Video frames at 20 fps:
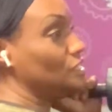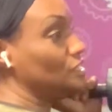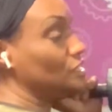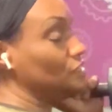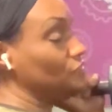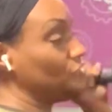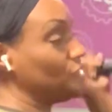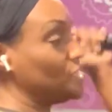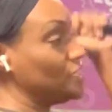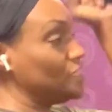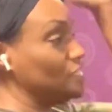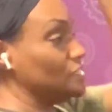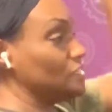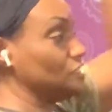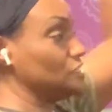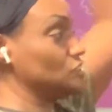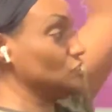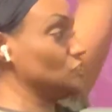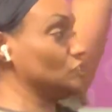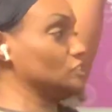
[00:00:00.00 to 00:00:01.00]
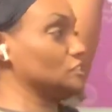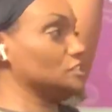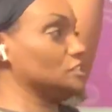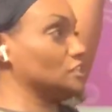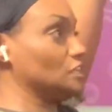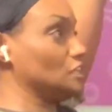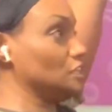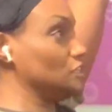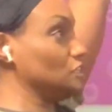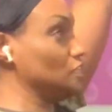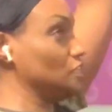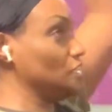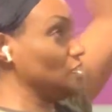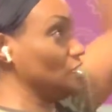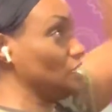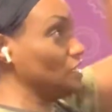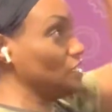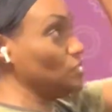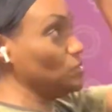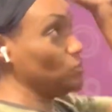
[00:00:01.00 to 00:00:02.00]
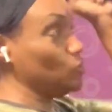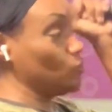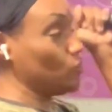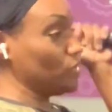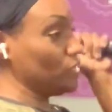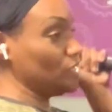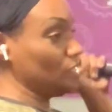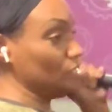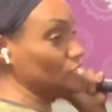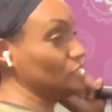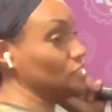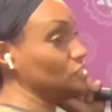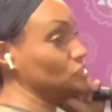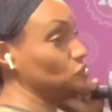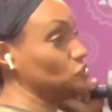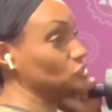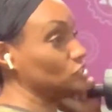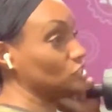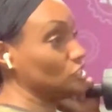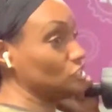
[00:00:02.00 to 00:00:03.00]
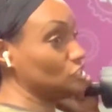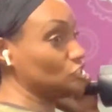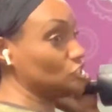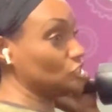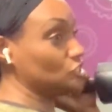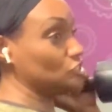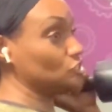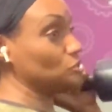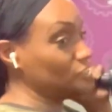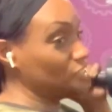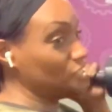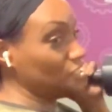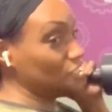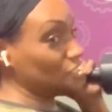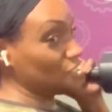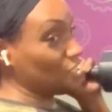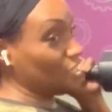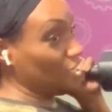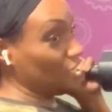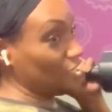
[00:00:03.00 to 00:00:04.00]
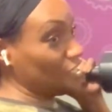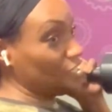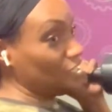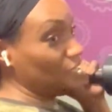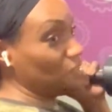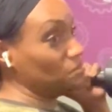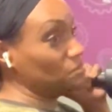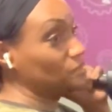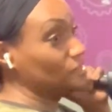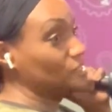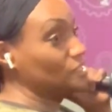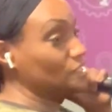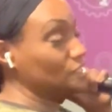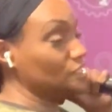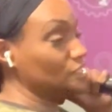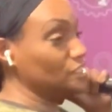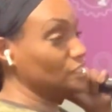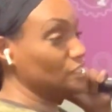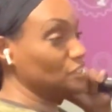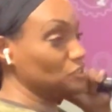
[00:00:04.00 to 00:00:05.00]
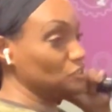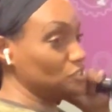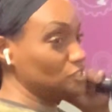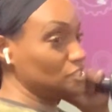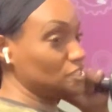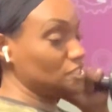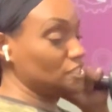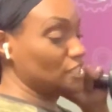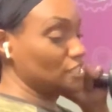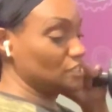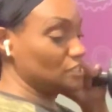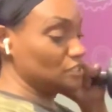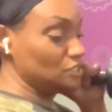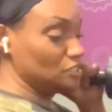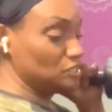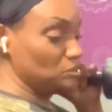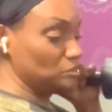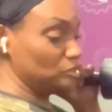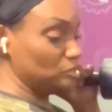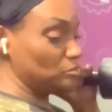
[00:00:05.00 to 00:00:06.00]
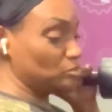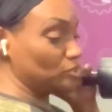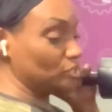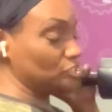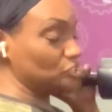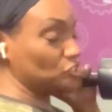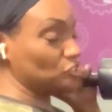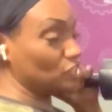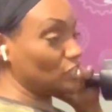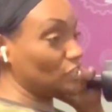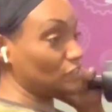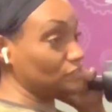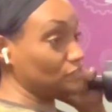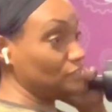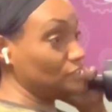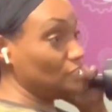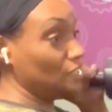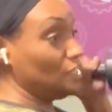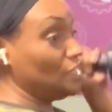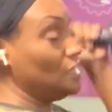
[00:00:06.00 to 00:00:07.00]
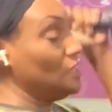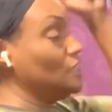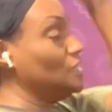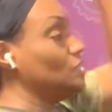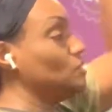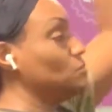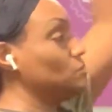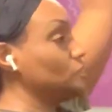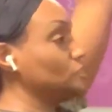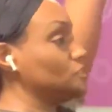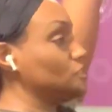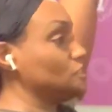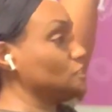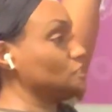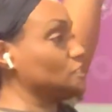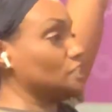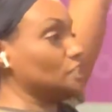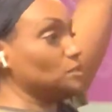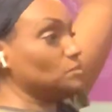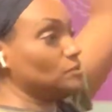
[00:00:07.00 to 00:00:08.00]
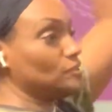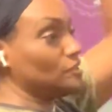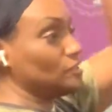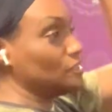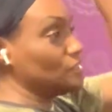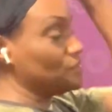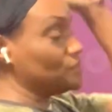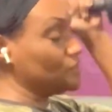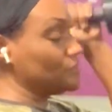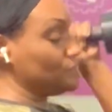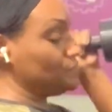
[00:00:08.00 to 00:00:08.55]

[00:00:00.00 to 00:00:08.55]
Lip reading: If anything starts to hurt at any point, then you just adjust your knees, lock it up, and know you just take a little bit of pressure off. But you just keep on going.